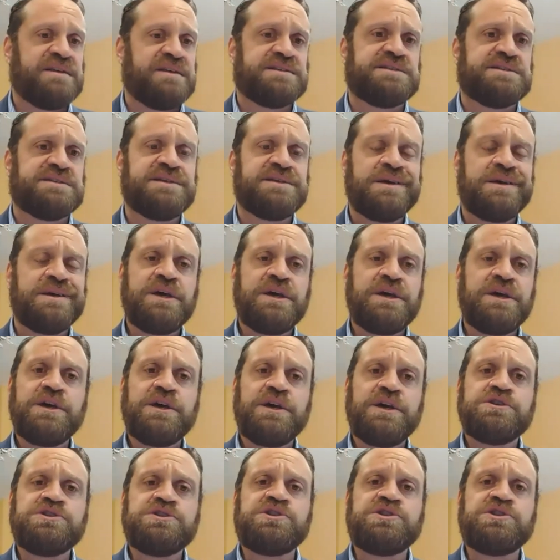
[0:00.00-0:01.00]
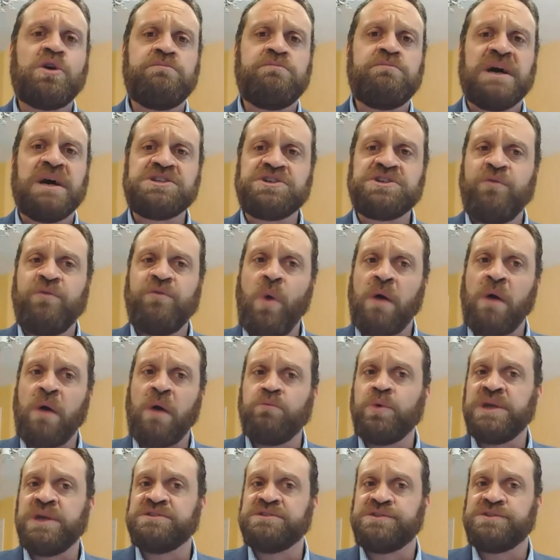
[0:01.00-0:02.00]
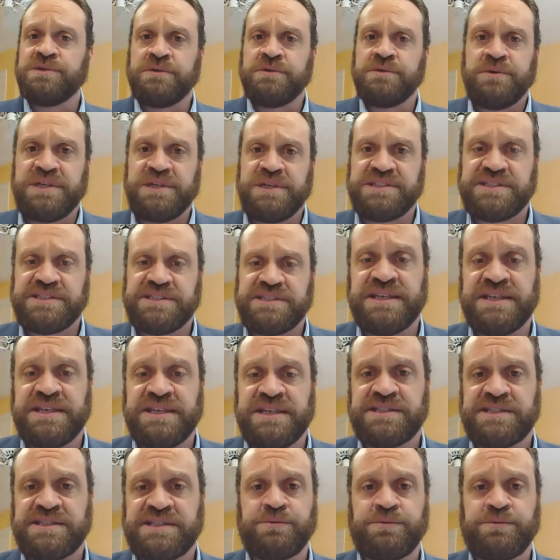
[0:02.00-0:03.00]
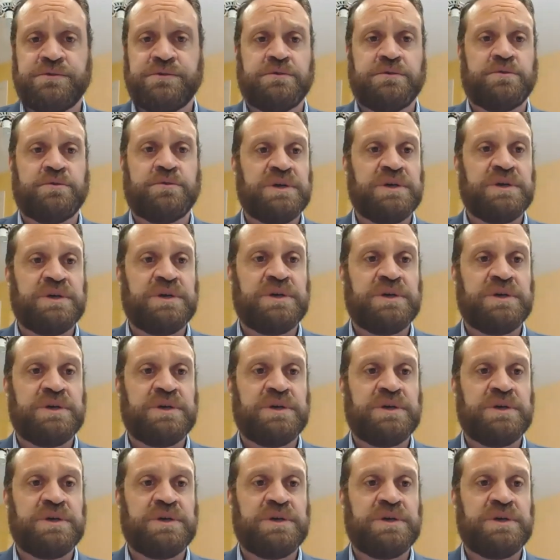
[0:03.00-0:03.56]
It's so much of what we do is through